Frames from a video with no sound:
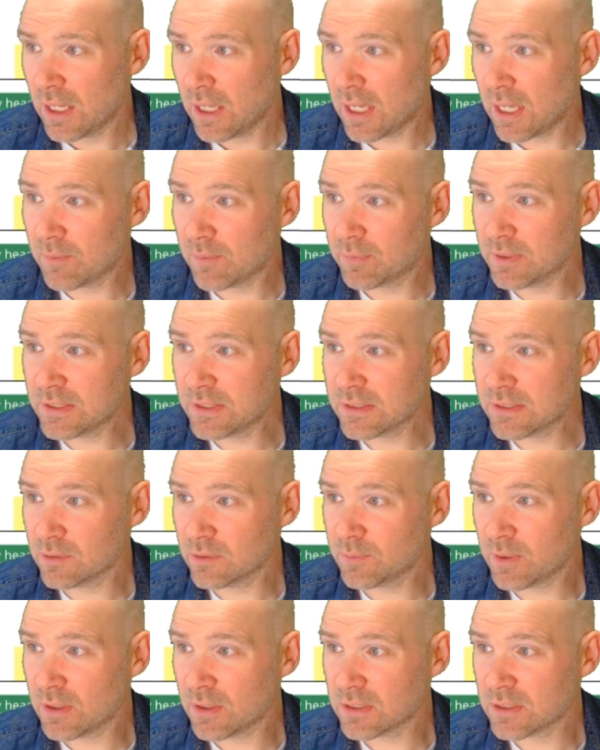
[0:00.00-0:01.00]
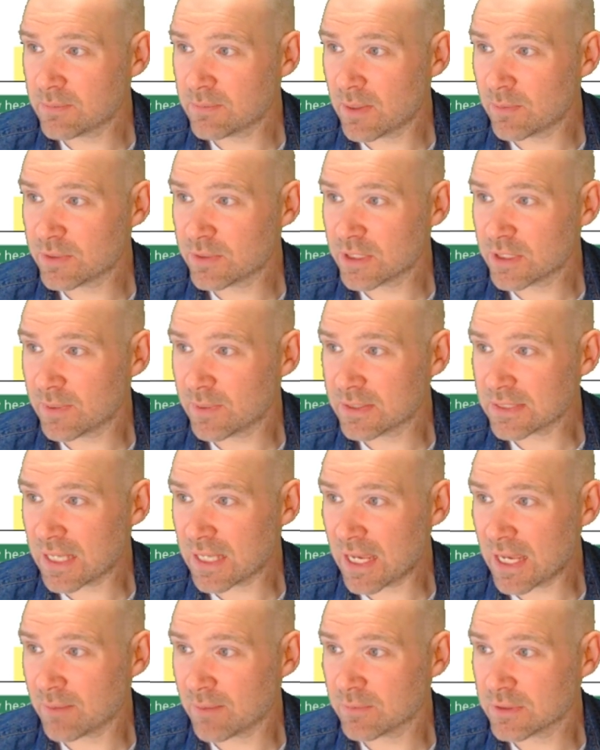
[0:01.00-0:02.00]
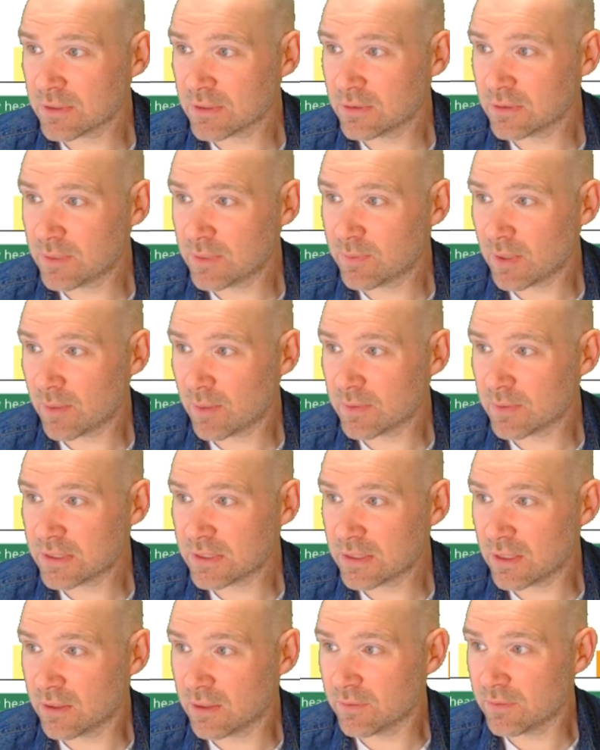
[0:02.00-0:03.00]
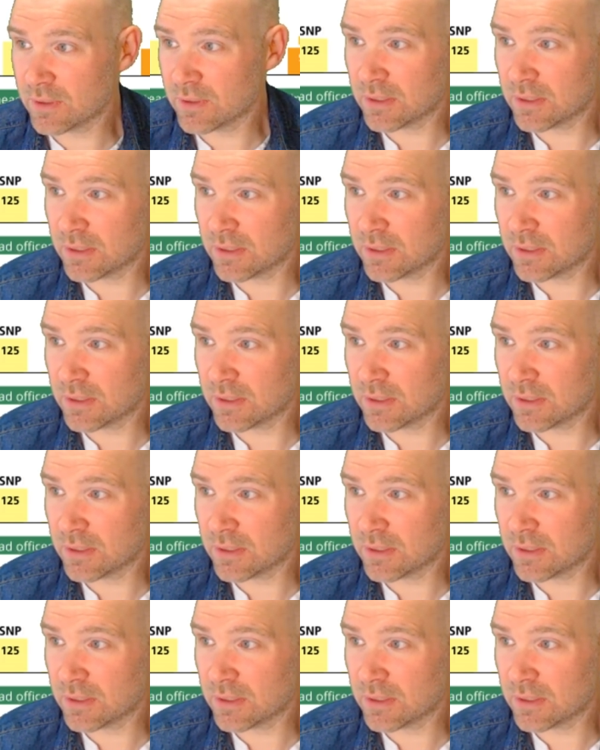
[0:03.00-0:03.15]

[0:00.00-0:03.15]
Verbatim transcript: Uh, political party membership has absolutely plummeted over